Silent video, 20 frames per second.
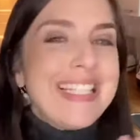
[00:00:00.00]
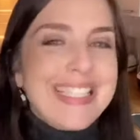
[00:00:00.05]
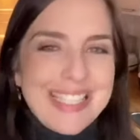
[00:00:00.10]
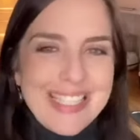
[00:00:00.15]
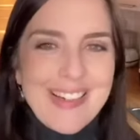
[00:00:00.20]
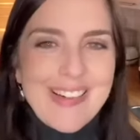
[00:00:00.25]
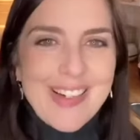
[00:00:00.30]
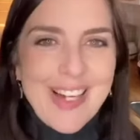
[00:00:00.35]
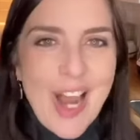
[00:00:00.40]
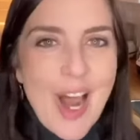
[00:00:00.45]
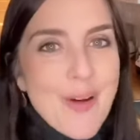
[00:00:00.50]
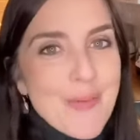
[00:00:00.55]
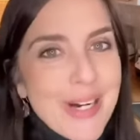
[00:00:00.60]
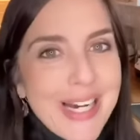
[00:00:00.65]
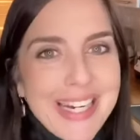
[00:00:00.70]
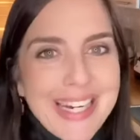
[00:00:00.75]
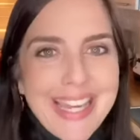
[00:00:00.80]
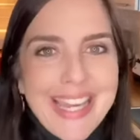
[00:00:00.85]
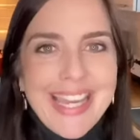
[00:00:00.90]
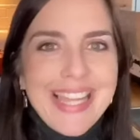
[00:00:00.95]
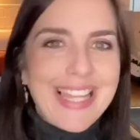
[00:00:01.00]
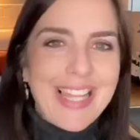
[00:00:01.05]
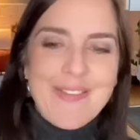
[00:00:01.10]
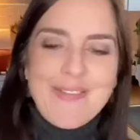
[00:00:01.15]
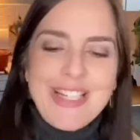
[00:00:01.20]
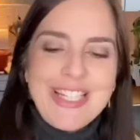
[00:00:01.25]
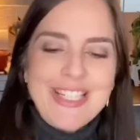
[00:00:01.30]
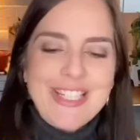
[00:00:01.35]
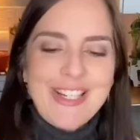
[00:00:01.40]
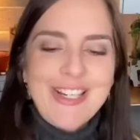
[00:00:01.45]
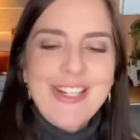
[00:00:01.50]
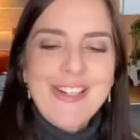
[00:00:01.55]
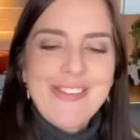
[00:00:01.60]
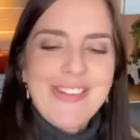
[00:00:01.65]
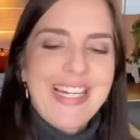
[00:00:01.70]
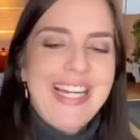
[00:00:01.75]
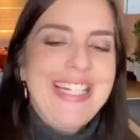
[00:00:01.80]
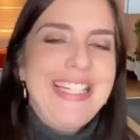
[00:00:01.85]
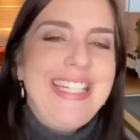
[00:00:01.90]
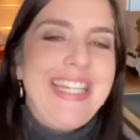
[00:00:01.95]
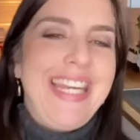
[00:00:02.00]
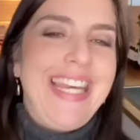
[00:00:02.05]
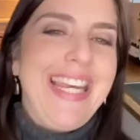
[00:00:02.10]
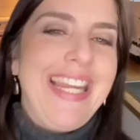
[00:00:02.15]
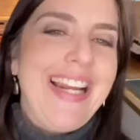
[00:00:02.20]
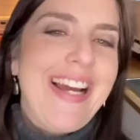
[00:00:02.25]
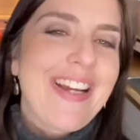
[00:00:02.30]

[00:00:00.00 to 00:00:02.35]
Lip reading: So come on in, let me show you what I did.